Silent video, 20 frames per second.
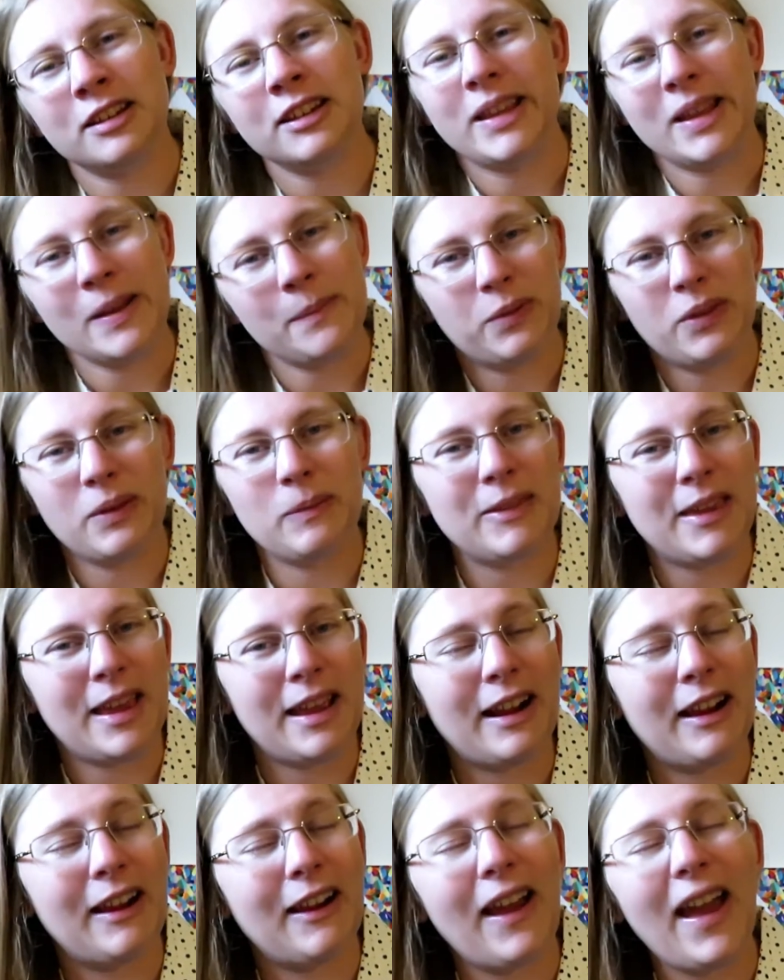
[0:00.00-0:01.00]
to keep them
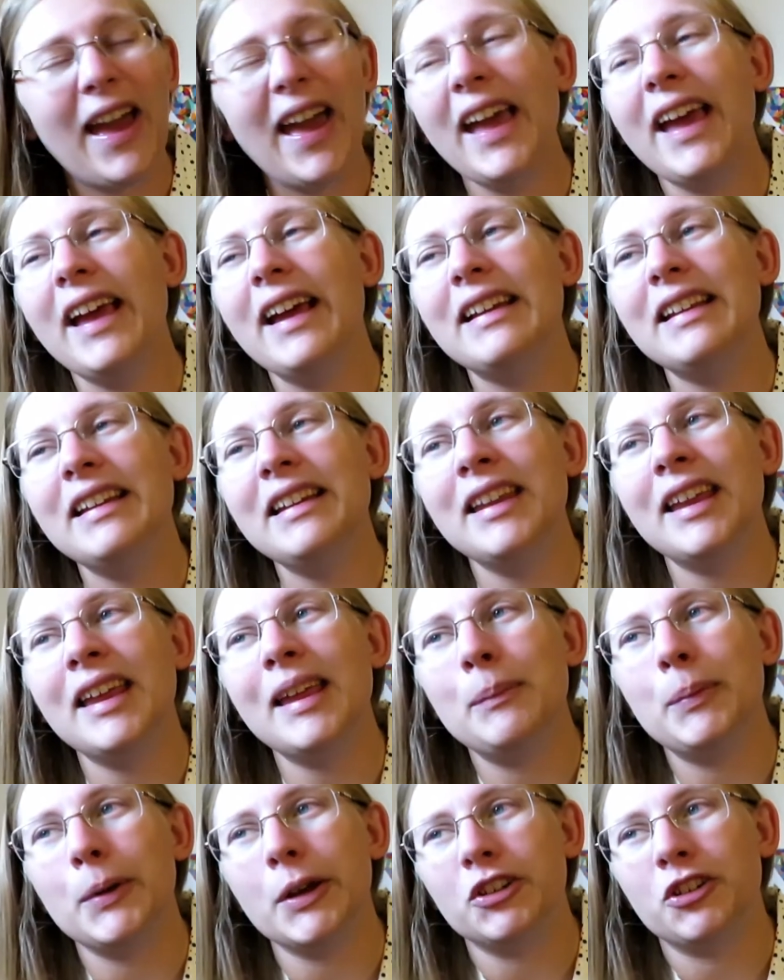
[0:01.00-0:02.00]
there, and
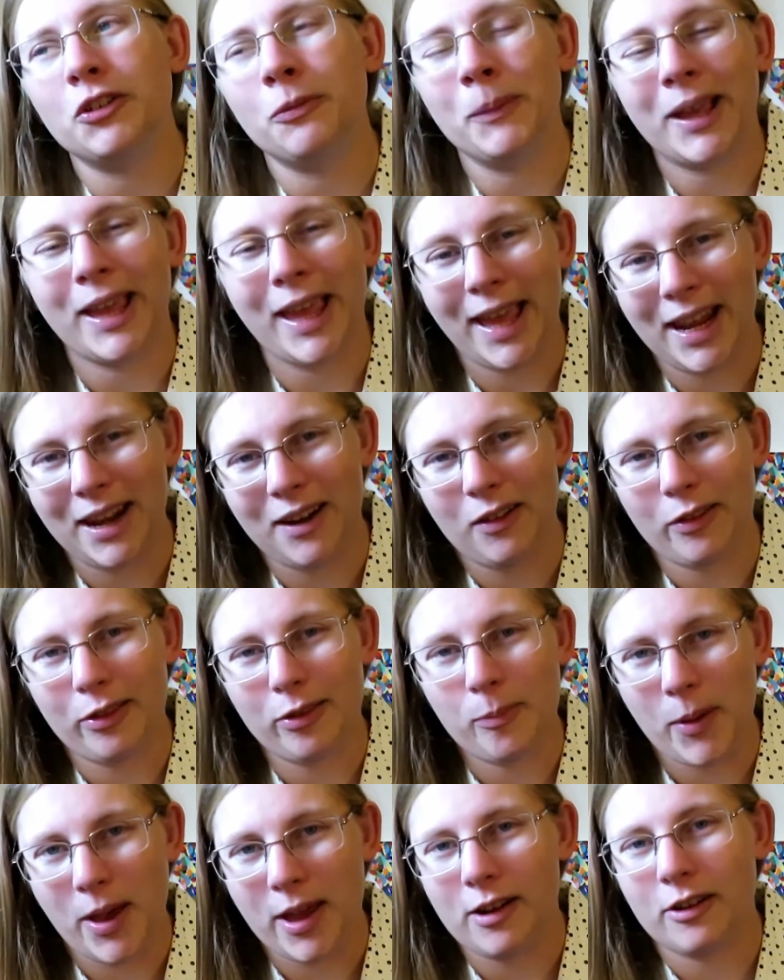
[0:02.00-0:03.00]
a bunch of mechanical
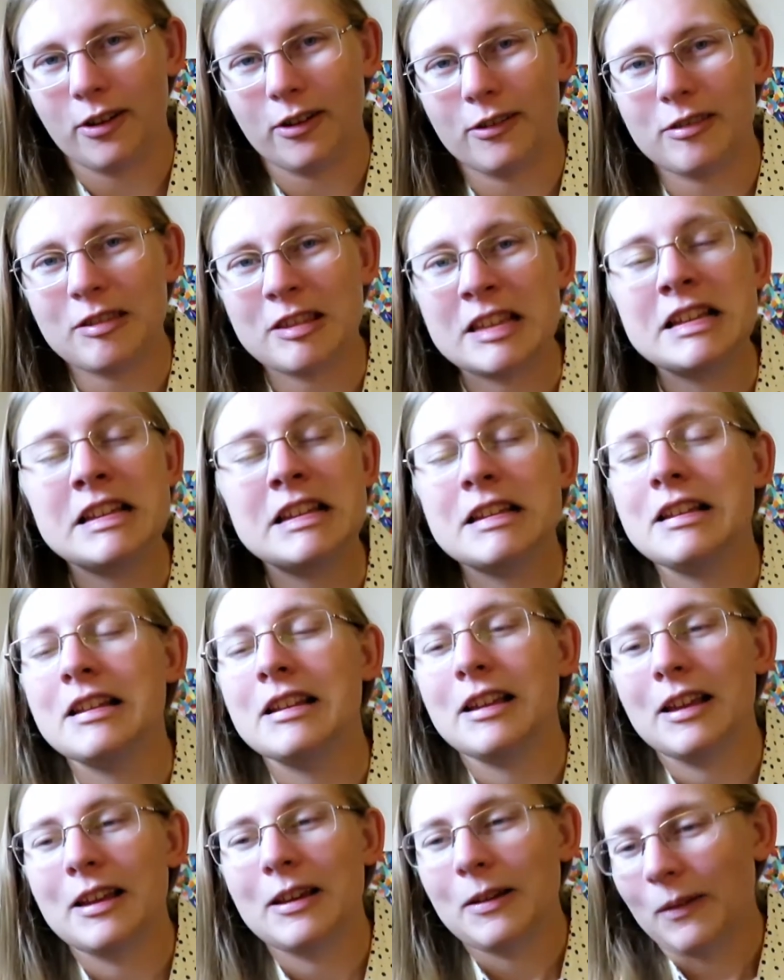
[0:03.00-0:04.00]
spiders,
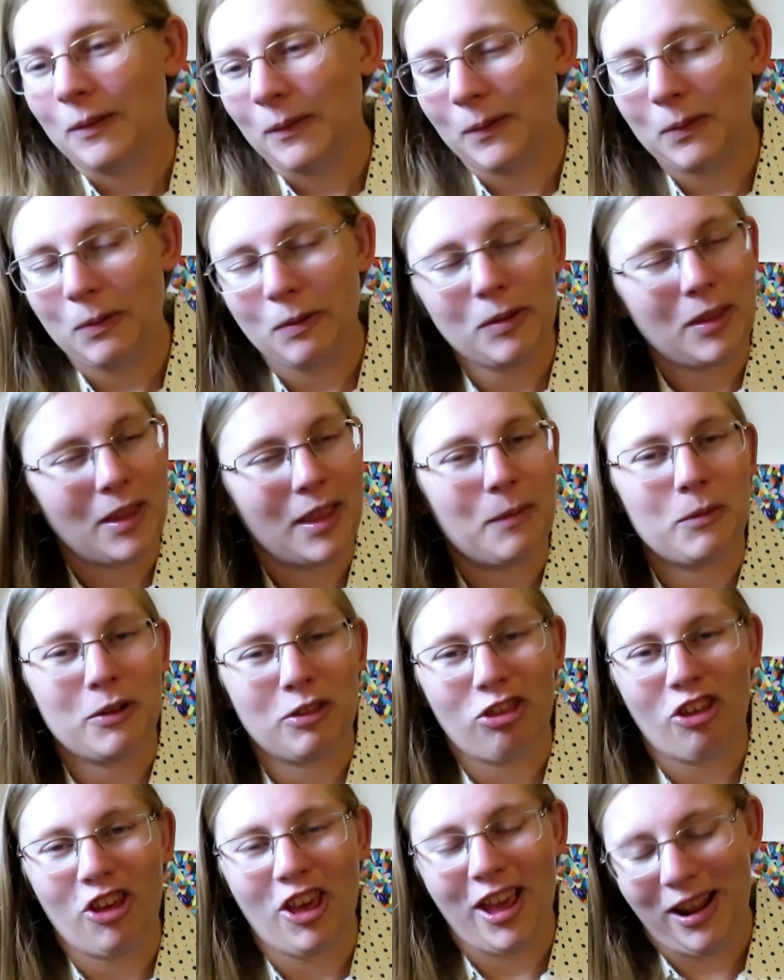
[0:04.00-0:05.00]

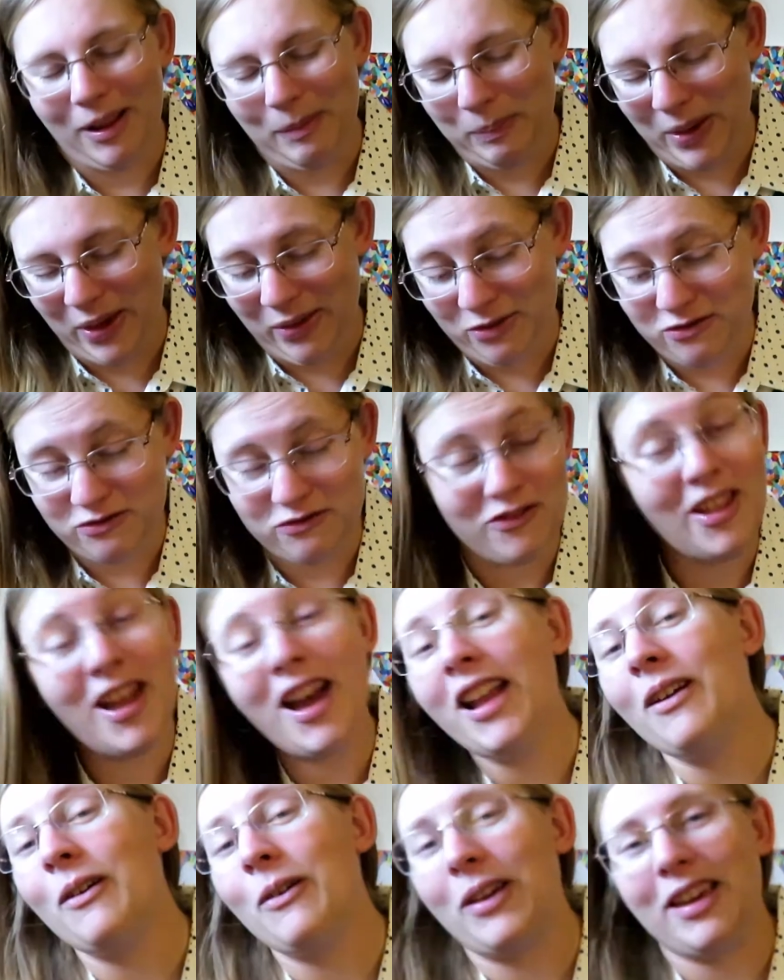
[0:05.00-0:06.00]
which Annabeth is
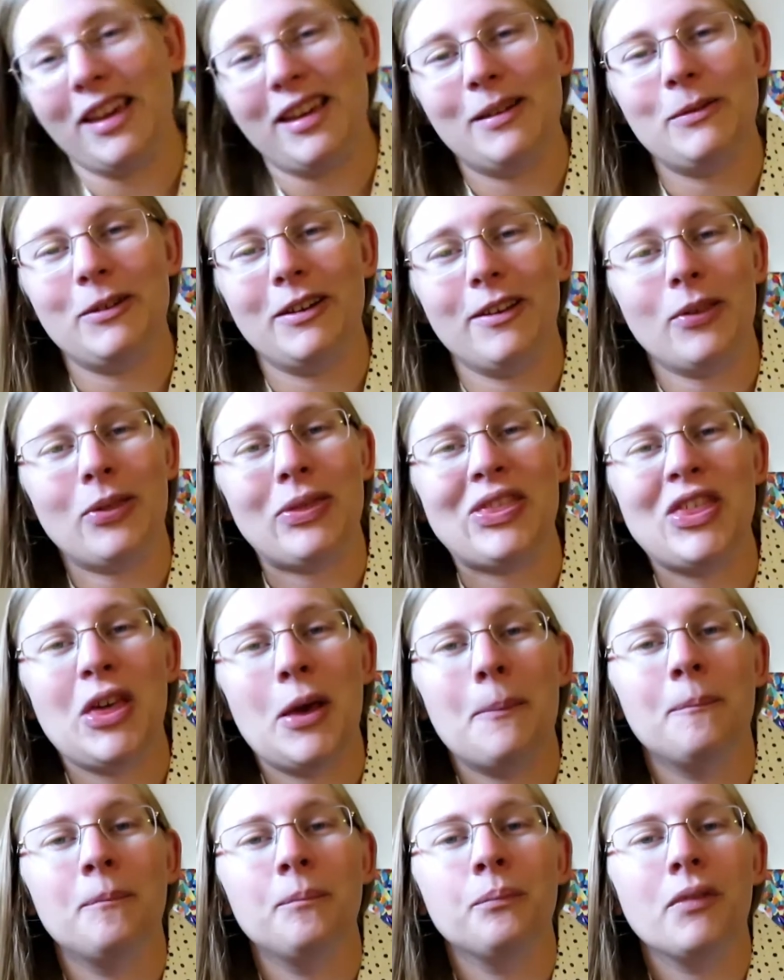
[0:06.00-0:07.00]
not okay with,
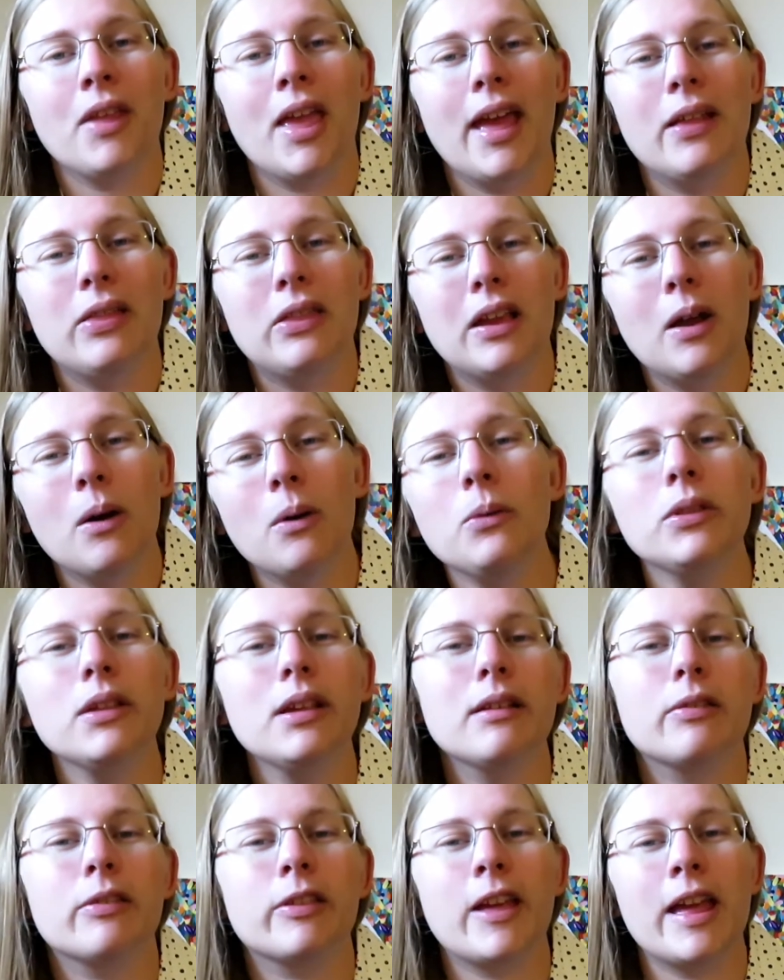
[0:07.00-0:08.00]
and they
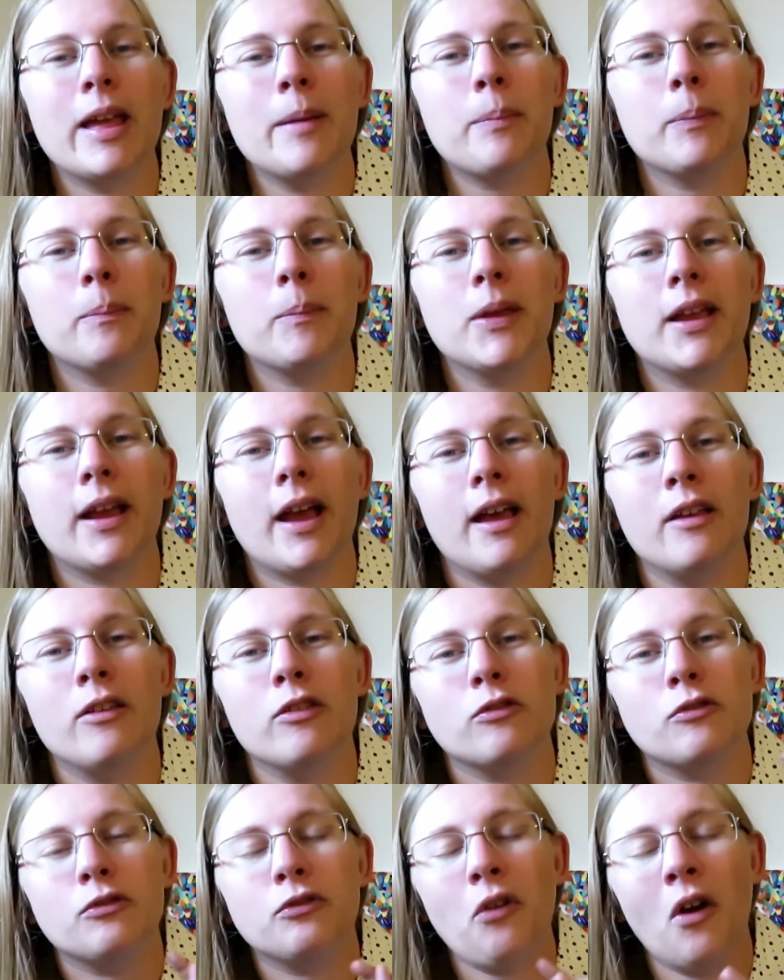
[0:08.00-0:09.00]
only escape
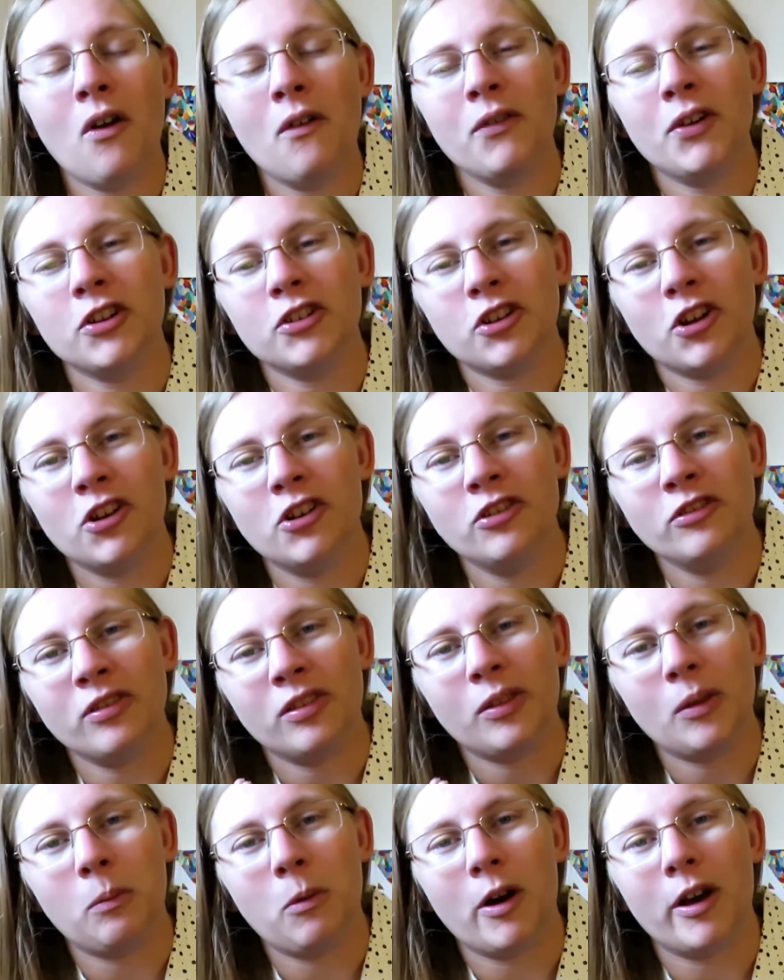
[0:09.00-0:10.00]
because Grover
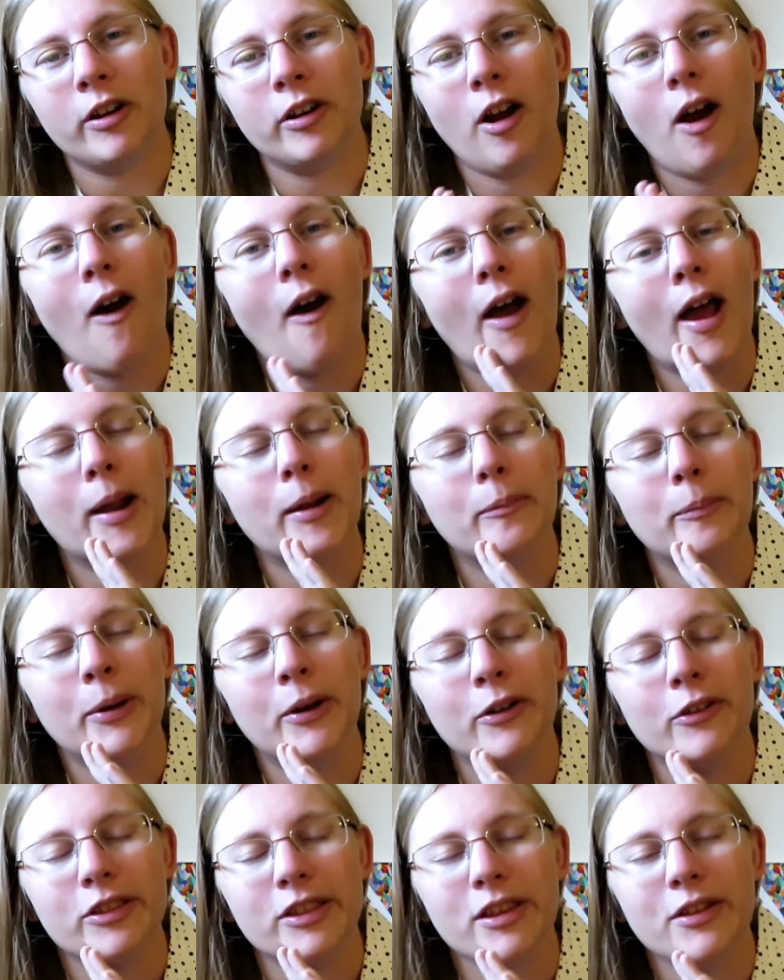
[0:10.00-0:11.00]
turns the water on,
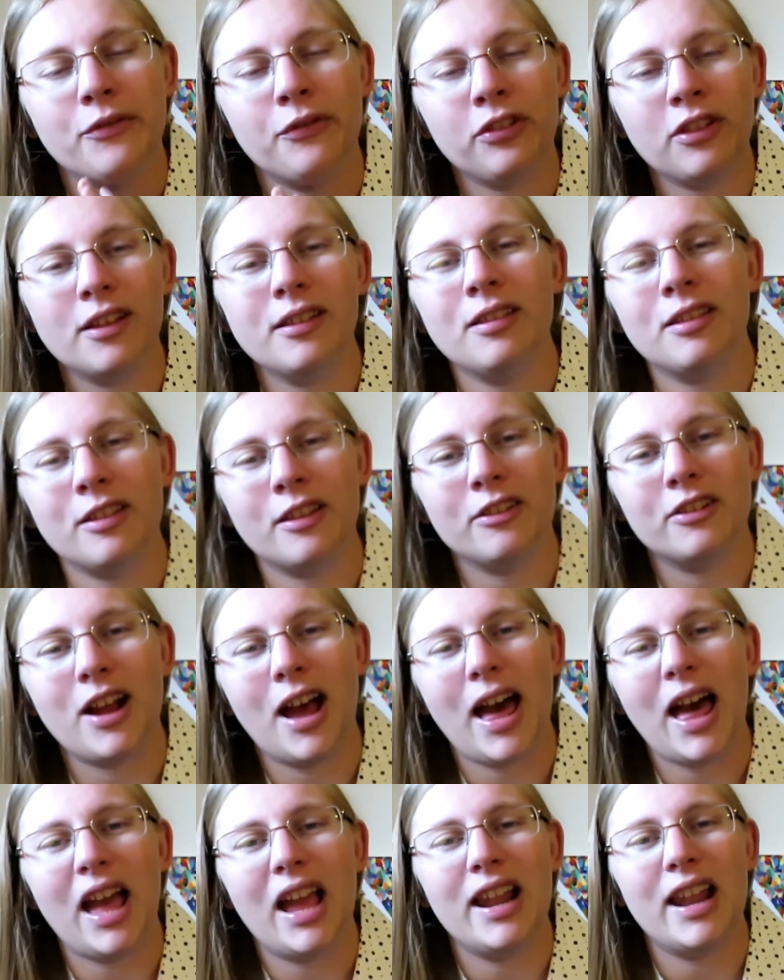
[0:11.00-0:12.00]
Percy floods the
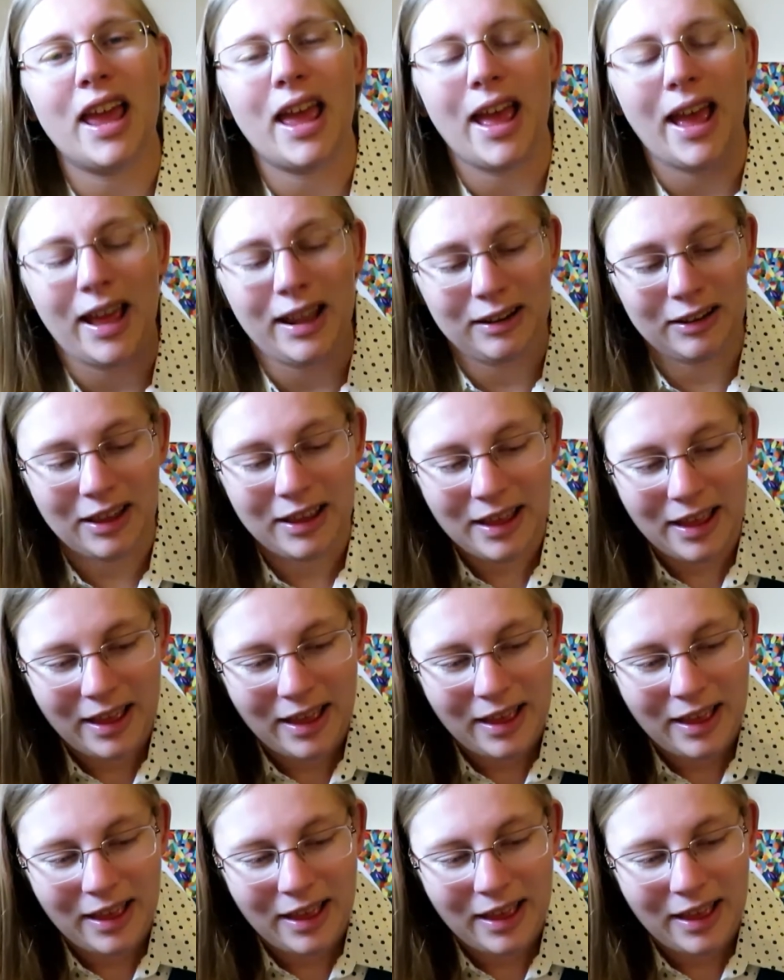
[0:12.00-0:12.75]
ride, and